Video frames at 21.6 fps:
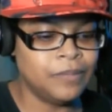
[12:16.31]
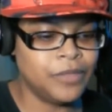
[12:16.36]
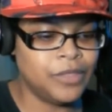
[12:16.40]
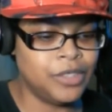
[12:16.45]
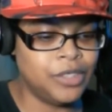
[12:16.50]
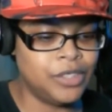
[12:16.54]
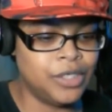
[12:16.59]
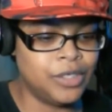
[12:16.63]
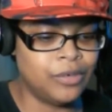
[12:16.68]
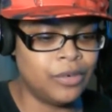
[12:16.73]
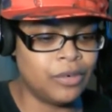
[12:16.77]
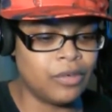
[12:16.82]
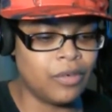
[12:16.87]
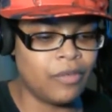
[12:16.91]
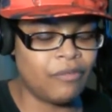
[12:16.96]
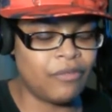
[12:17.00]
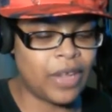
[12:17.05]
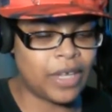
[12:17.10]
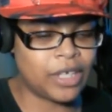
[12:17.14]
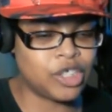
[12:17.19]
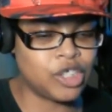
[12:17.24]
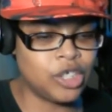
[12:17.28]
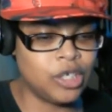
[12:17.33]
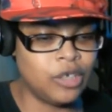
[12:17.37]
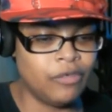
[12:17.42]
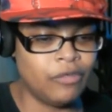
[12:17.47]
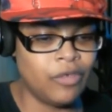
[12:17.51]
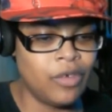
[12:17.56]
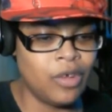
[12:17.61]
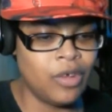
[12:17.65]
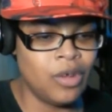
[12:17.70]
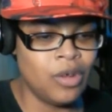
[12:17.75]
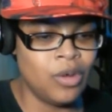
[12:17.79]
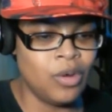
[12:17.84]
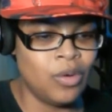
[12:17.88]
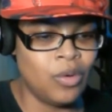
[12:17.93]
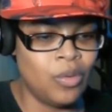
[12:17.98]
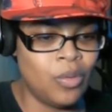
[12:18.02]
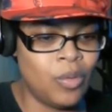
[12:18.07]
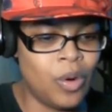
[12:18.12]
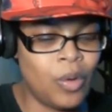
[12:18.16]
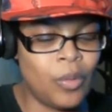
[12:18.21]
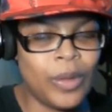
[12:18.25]
a reflection of
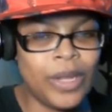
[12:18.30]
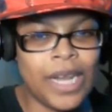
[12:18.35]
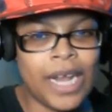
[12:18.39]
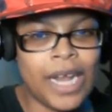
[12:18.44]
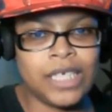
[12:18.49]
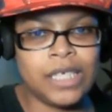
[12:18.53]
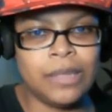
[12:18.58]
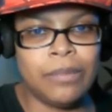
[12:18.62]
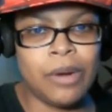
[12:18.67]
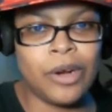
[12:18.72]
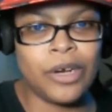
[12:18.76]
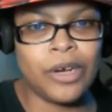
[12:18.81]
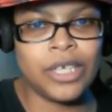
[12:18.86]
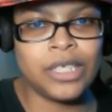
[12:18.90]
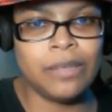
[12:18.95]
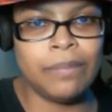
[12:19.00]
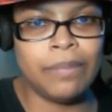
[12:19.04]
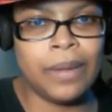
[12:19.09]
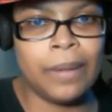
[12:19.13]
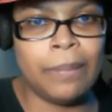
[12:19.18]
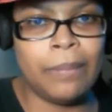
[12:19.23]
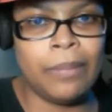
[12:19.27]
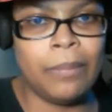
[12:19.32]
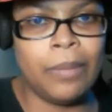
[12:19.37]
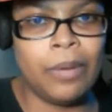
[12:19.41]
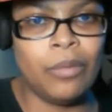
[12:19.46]
what we like to market to people,